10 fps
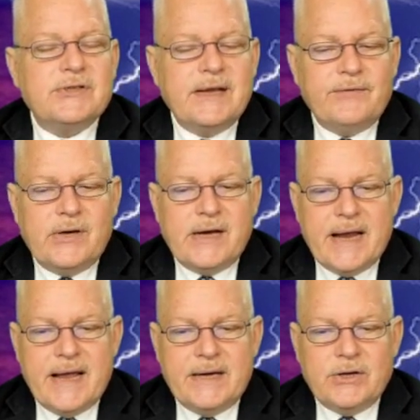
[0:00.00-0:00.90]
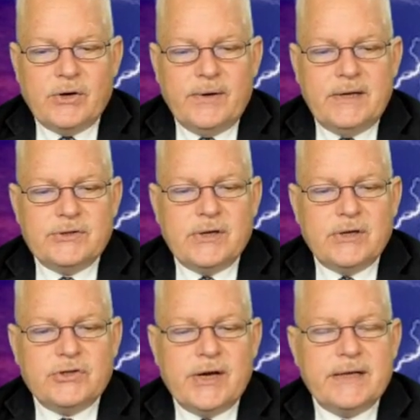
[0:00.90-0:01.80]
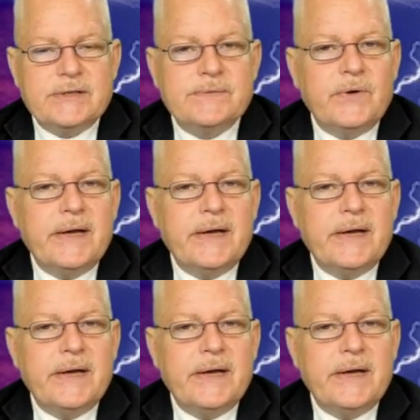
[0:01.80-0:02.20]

78 degrees and a chance of